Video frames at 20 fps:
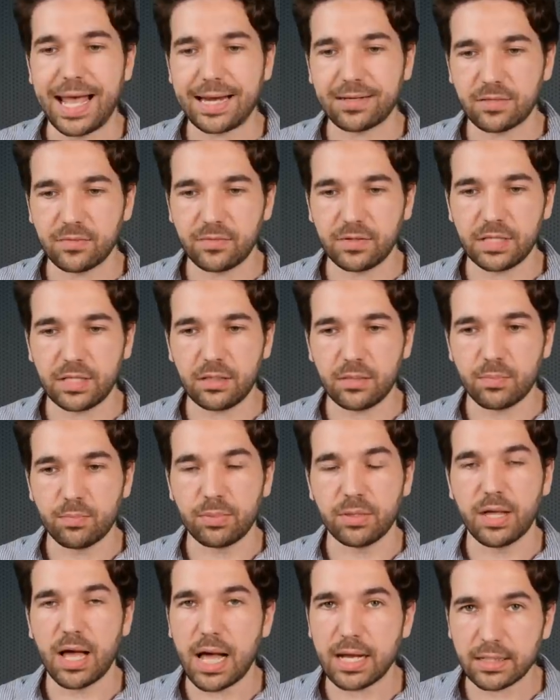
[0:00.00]
actively
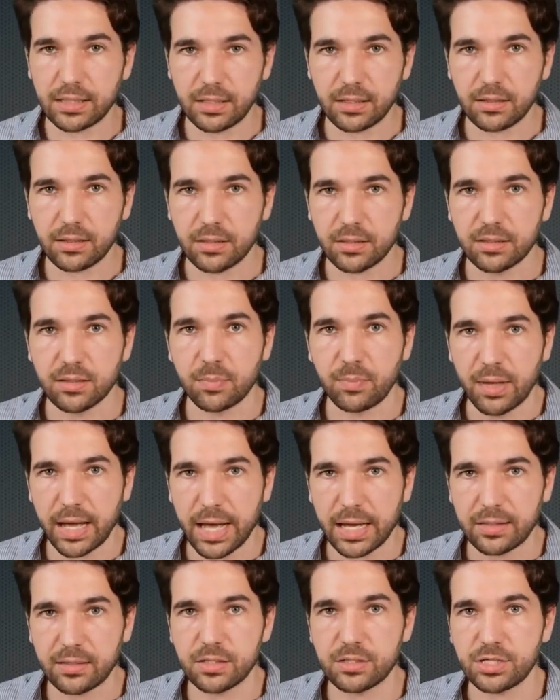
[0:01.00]
blocking the
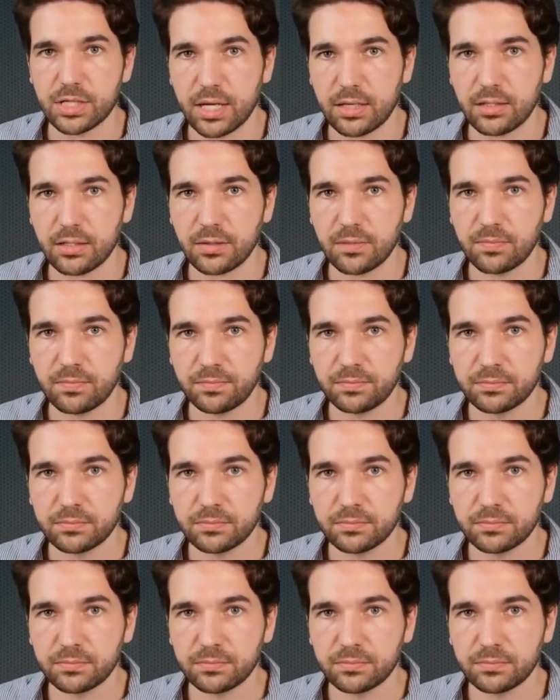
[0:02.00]
Biden agenda,